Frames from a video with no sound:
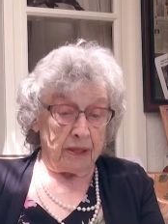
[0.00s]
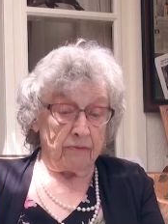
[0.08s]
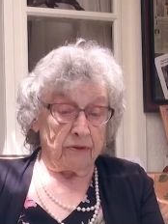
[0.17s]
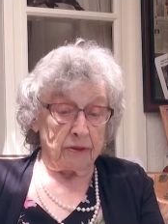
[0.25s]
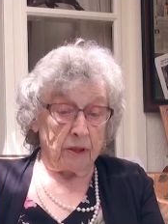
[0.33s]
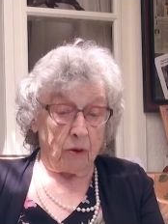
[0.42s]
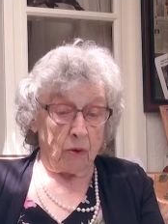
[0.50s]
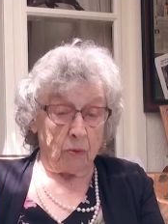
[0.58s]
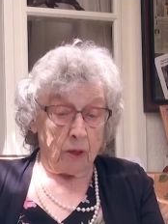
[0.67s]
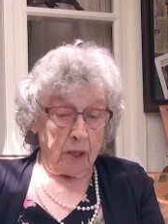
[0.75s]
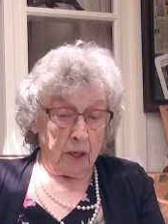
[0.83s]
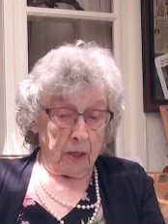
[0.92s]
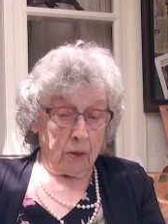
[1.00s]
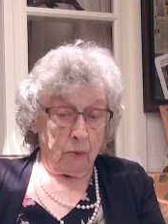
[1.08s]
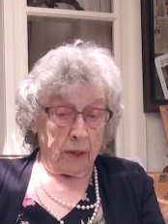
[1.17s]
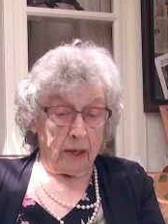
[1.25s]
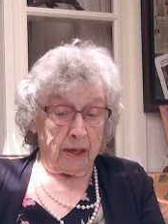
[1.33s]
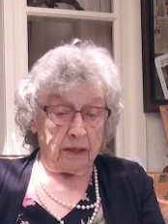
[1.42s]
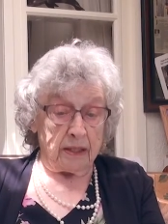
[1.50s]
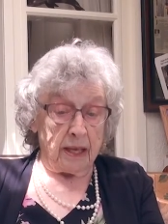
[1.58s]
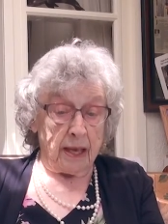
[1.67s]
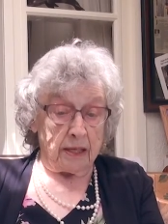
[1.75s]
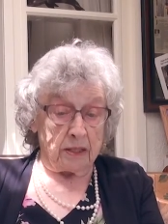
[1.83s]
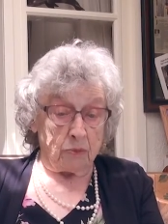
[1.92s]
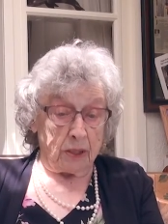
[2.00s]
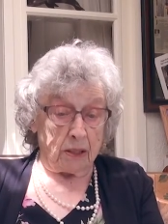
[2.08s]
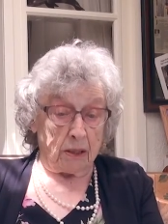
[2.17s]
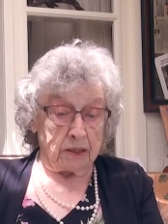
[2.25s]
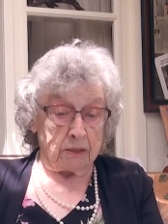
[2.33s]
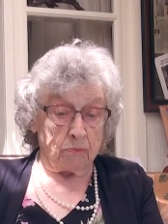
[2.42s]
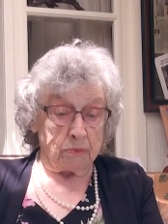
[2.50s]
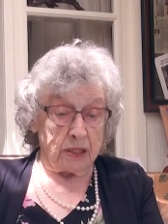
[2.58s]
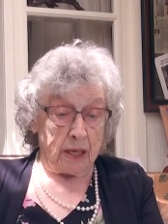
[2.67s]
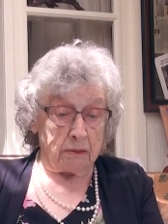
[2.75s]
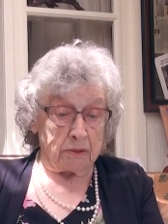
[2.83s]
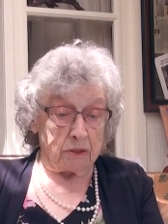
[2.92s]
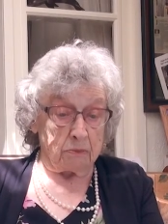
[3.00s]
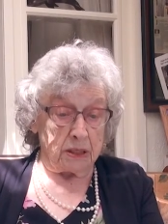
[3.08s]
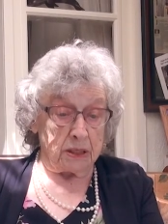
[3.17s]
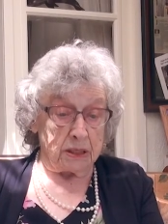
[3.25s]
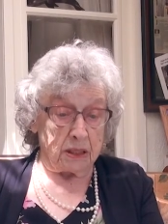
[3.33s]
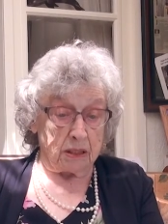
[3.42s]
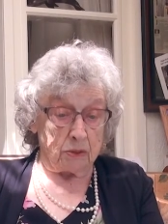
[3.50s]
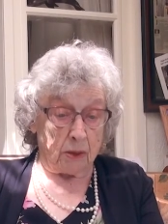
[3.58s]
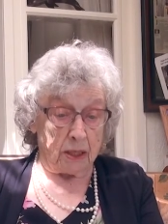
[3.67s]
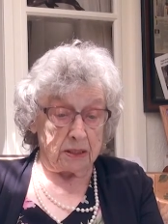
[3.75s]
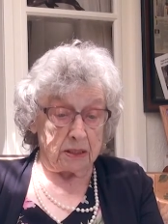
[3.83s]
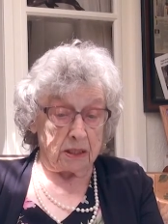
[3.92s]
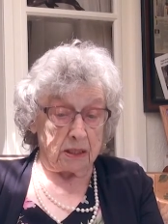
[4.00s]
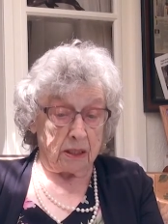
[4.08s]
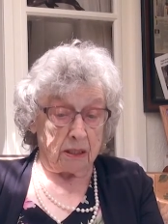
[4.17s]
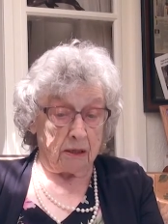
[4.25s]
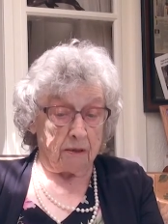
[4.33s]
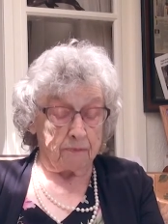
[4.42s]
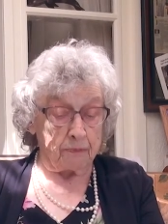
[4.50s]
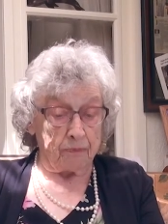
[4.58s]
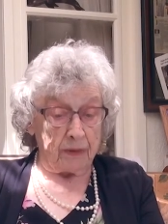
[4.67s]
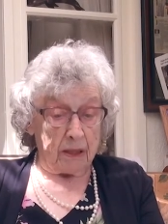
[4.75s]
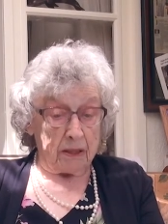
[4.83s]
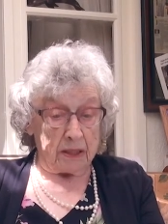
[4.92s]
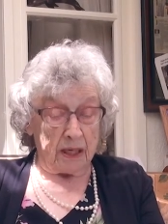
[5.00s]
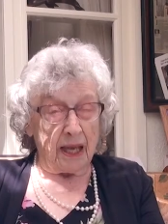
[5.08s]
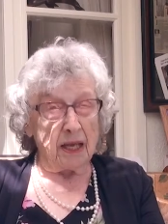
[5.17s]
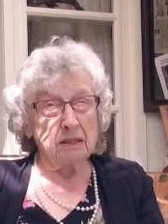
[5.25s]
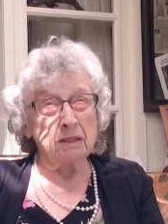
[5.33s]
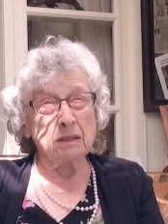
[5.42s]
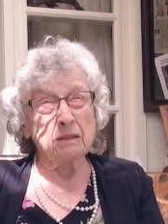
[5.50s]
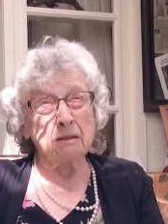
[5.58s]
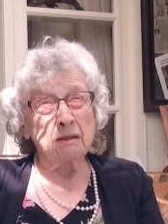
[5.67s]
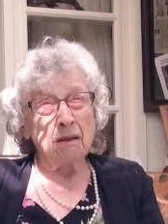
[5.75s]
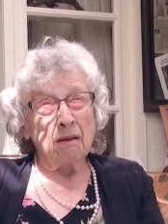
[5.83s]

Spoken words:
even though in the end we got down to meeting twice a year. The last